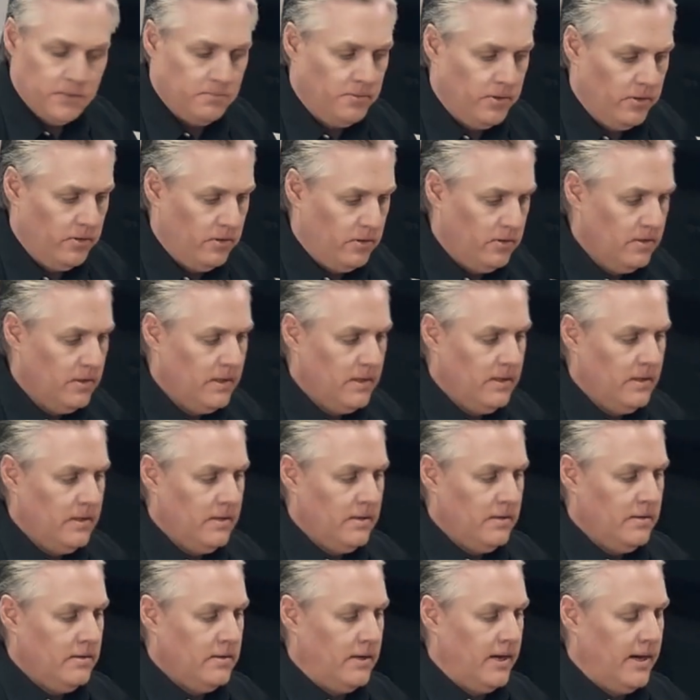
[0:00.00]
in this build,
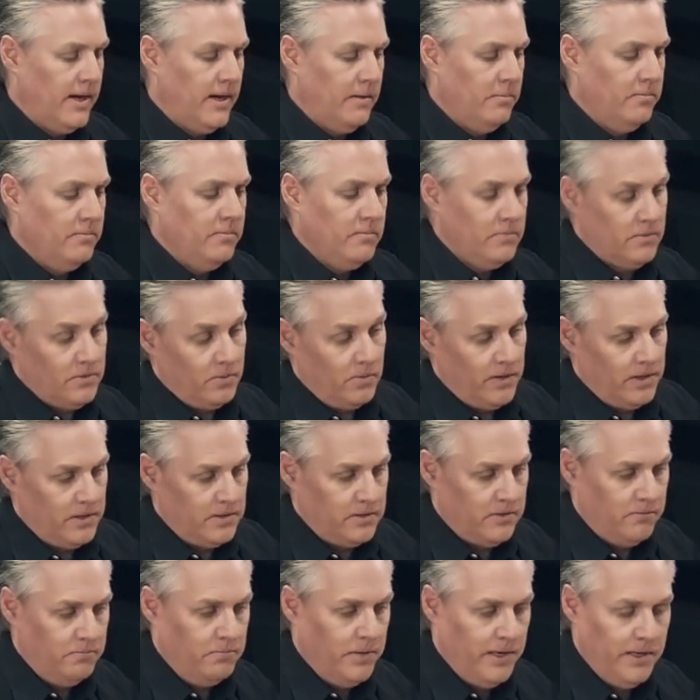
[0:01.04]
the wonders
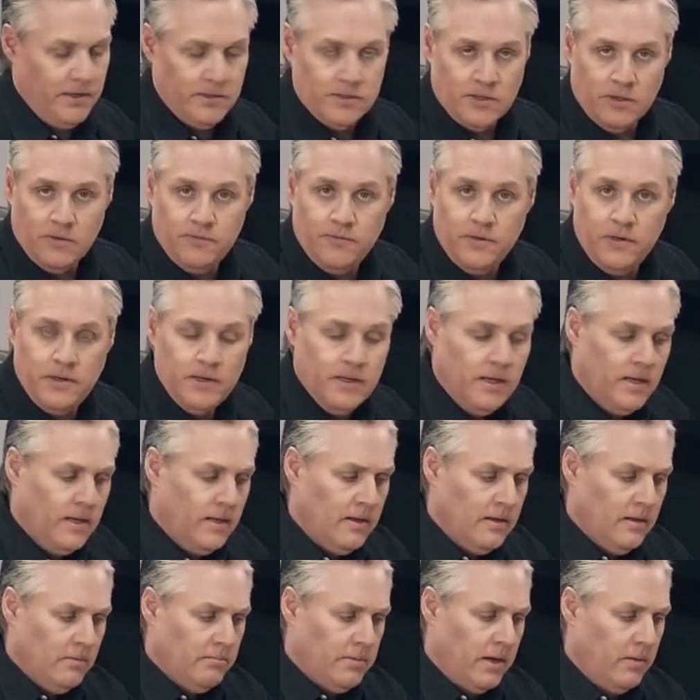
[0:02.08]
of beta software.
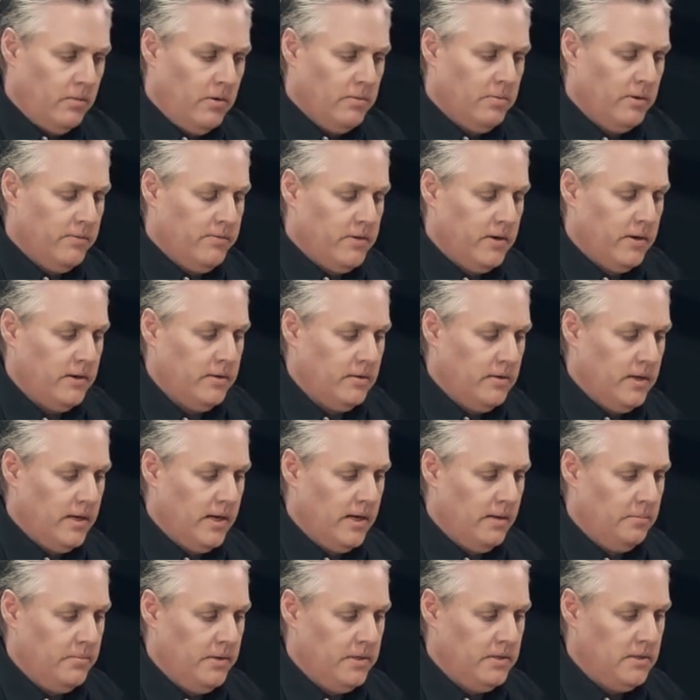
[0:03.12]
But what we've got
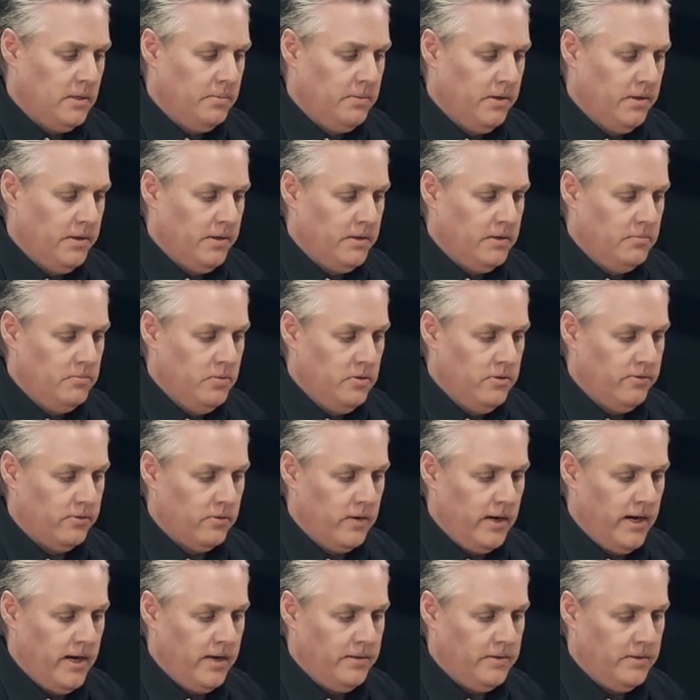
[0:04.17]
is the ability to move
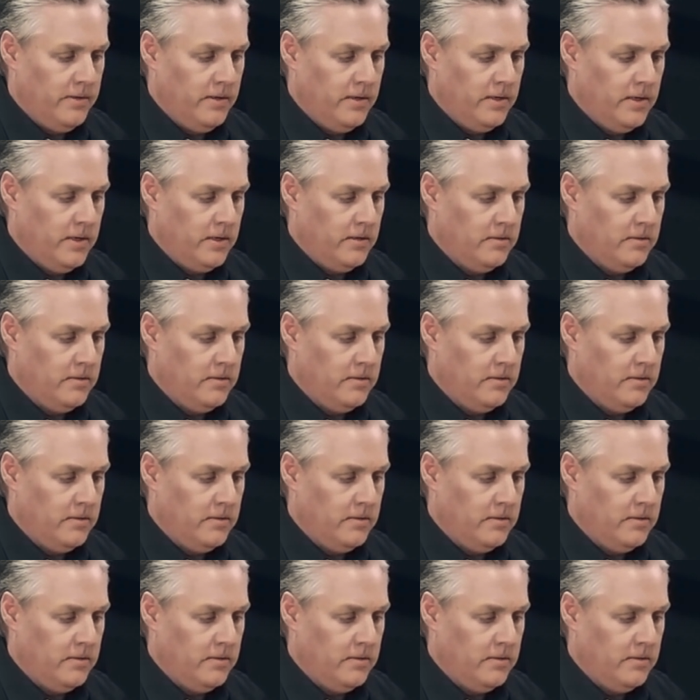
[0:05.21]
around the